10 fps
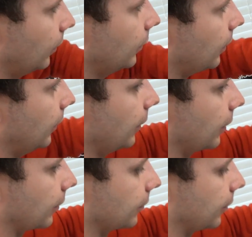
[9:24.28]
cleaning
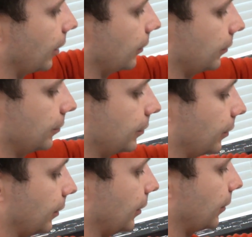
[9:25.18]
rod for
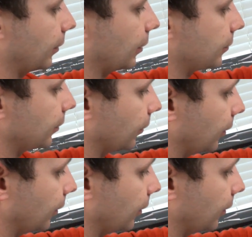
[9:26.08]
the Airsoft gun.